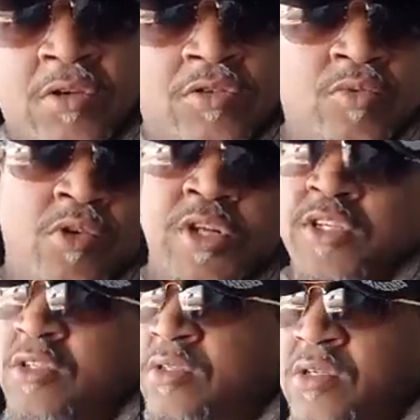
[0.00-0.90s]
sorority
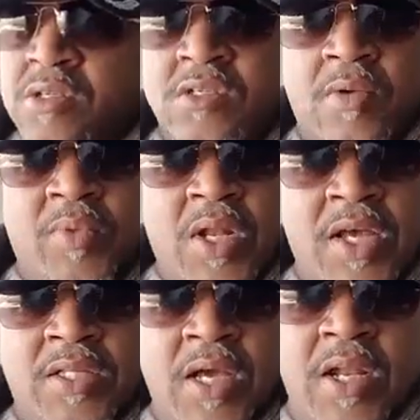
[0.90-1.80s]
sisters or something
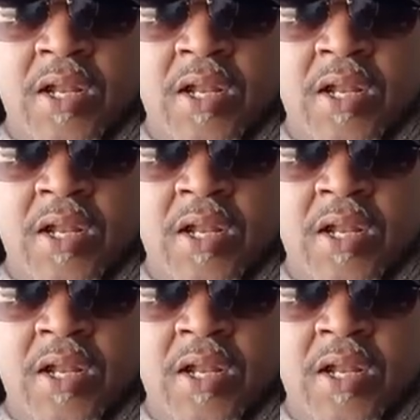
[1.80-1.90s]
like that,